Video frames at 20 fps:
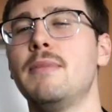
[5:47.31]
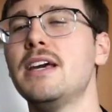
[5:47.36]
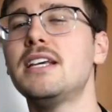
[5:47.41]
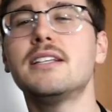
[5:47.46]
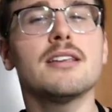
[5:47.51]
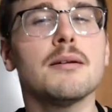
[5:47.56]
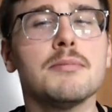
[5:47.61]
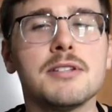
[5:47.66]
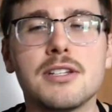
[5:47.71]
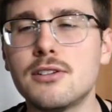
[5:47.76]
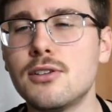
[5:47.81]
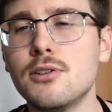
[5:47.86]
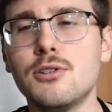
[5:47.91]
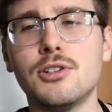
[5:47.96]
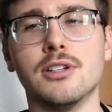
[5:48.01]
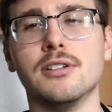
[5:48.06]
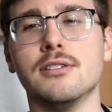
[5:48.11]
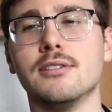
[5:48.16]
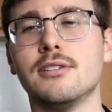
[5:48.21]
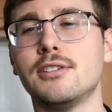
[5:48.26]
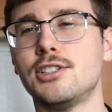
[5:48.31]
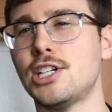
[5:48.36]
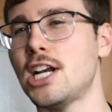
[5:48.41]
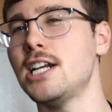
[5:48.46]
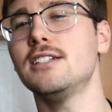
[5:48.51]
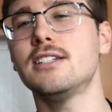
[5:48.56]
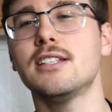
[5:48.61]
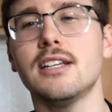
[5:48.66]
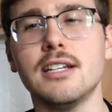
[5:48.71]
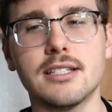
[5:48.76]
Make substitutions,
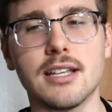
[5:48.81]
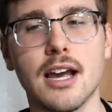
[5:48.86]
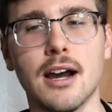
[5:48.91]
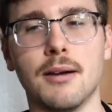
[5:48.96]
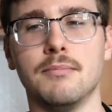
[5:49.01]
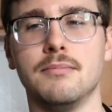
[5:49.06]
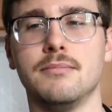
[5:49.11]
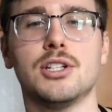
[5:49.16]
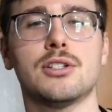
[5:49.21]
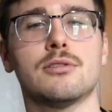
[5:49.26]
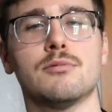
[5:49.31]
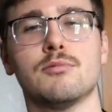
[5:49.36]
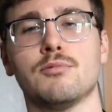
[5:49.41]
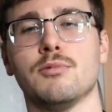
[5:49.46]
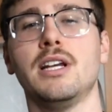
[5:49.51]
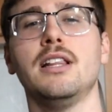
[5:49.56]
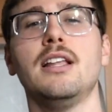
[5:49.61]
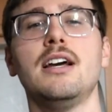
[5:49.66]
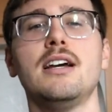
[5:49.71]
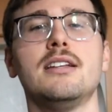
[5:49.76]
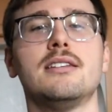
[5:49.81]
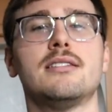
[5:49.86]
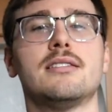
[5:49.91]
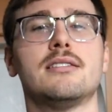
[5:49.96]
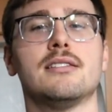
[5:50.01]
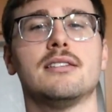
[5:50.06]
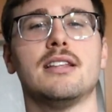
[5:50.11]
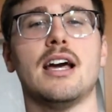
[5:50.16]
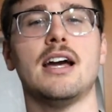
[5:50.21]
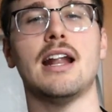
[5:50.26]
change things up. Just
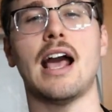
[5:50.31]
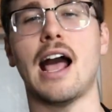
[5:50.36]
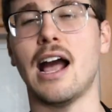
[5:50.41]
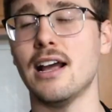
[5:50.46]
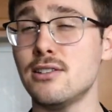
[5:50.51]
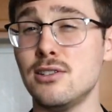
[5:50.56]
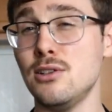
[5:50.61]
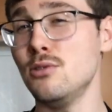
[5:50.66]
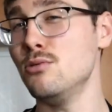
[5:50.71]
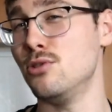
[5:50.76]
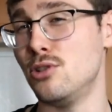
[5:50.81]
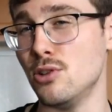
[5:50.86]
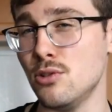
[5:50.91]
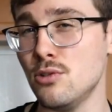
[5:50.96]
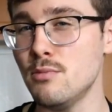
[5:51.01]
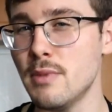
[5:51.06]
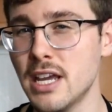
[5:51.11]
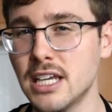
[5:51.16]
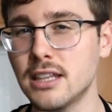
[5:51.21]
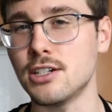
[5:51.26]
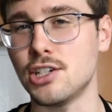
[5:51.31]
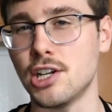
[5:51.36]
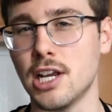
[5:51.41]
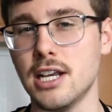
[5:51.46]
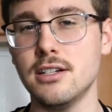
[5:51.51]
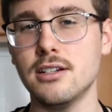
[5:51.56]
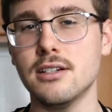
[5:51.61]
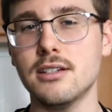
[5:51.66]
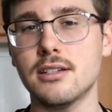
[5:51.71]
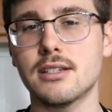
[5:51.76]
realize that as you do make the
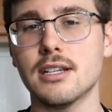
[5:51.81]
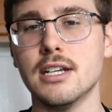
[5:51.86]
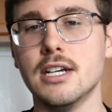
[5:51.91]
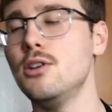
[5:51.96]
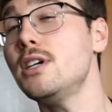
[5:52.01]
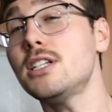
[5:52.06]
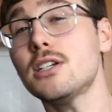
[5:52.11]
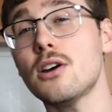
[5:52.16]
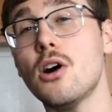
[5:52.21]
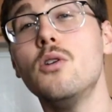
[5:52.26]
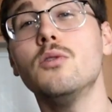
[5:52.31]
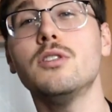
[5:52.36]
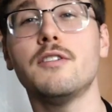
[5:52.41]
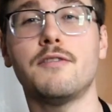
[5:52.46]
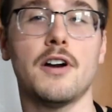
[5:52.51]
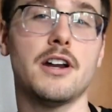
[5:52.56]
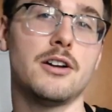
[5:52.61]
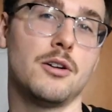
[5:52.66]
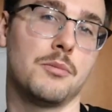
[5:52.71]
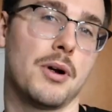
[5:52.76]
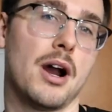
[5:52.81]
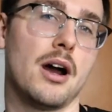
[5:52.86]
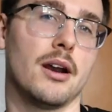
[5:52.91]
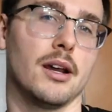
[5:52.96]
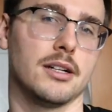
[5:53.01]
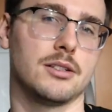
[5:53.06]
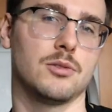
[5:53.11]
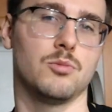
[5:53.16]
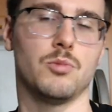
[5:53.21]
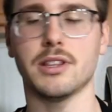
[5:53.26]
changes, you get to own the final
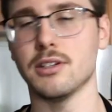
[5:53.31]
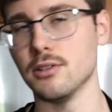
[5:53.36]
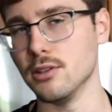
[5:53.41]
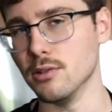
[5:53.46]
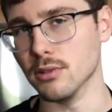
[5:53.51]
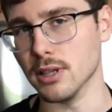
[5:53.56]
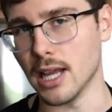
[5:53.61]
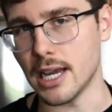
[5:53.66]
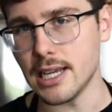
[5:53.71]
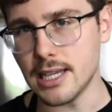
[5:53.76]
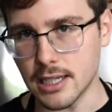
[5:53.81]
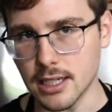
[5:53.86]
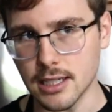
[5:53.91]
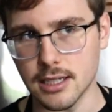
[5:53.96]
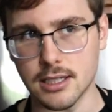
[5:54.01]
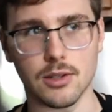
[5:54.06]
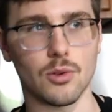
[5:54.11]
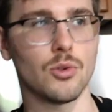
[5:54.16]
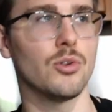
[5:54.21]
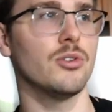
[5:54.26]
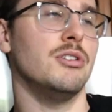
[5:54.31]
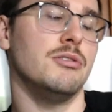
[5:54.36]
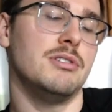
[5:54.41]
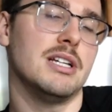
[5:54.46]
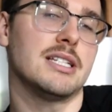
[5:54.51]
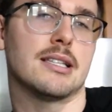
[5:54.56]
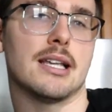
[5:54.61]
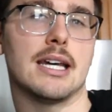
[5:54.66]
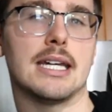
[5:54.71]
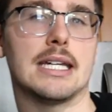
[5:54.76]
product, whether you like it or you
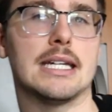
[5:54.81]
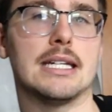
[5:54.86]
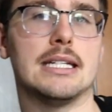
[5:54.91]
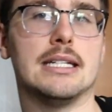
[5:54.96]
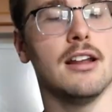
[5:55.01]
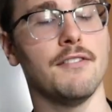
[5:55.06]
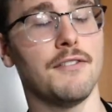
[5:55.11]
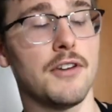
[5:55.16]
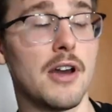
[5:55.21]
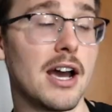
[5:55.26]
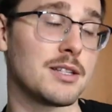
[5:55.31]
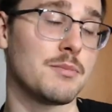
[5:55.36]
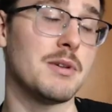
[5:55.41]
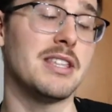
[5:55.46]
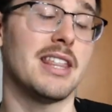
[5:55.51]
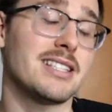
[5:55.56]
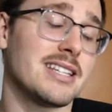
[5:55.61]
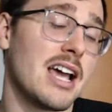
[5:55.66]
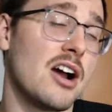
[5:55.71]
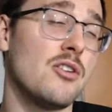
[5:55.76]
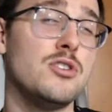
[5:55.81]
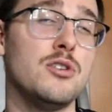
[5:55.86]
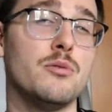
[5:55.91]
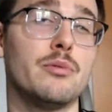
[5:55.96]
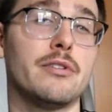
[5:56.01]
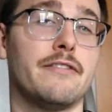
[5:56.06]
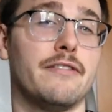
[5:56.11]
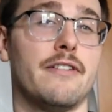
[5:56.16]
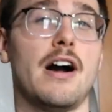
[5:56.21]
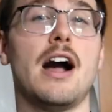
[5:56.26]
dislike it. If you ask me, that's how you
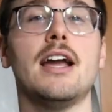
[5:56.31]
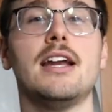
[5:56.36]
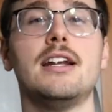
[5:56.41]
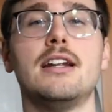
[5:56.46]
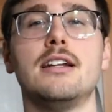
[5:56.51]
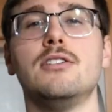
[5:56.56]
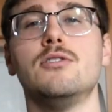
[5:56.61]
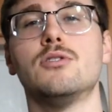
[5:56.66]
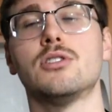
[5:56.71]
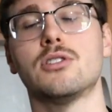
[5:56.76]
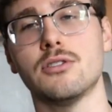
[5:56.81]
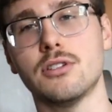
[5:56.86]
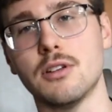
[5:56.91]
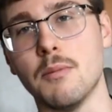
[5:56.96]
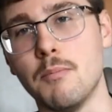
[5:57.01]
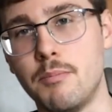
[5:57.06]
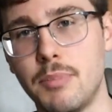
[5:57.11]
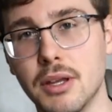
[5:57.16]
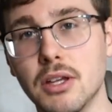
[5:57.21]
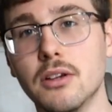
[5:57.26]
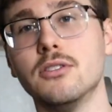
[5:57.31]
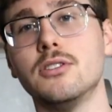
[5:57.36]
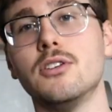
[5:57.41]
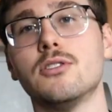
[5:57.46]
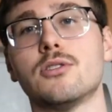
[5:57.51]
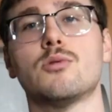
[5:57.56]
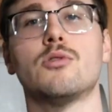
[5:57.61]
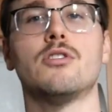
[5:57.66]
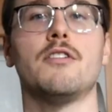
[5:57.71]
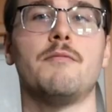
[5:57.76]
refine and you start to build
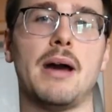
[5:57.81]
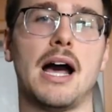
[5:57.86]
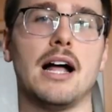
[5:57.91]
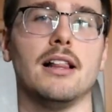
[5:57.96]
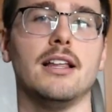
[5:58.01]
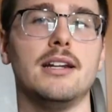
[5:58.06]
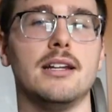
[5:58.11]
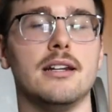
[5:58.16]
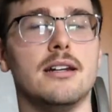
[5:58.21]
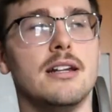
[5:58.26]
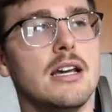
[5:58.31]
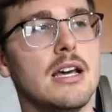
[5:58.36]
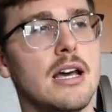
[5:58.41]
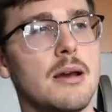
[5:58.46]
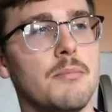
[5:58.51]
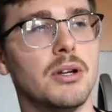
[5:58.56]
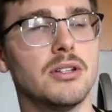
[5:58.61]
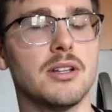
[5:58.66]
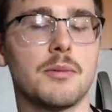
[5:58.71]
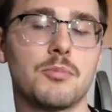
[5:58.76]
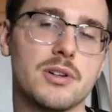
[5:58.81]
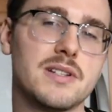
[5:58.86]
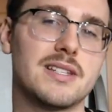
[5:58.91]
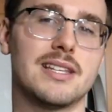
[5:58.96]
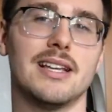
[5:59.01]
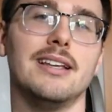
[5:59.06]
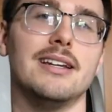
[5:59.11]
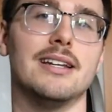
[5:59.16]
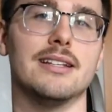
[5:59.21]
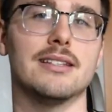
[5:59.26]
your sort of palate and build up
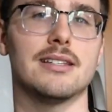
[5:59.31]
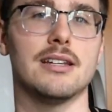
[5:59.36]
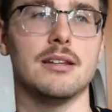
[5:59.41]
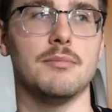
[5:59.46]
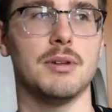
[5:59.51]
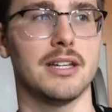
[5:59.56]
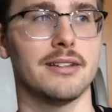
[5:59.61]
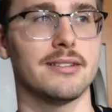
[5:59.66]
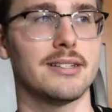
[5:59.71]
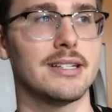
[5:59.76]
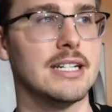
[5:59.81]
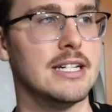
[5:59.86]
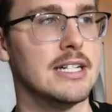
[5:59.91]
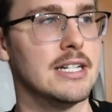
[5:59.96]
resiliency, because